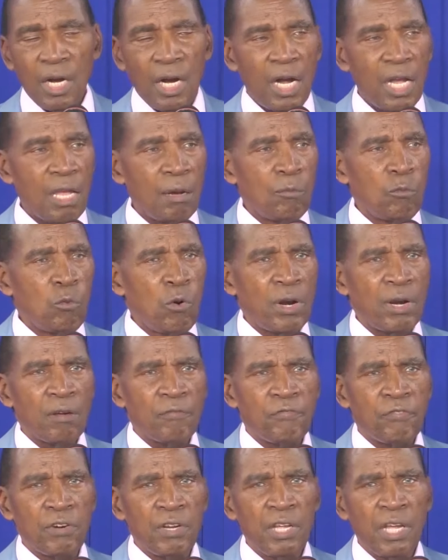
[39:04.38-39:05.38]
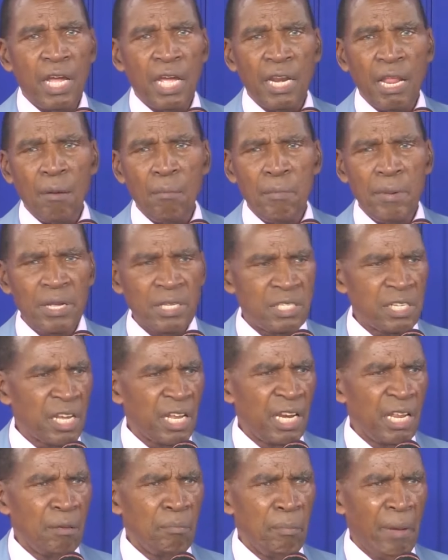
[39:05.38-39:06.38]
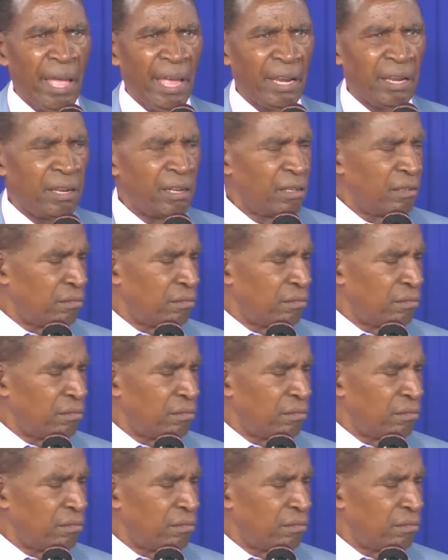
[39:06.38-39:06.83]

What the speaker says: I am wonderfully and amazingly made.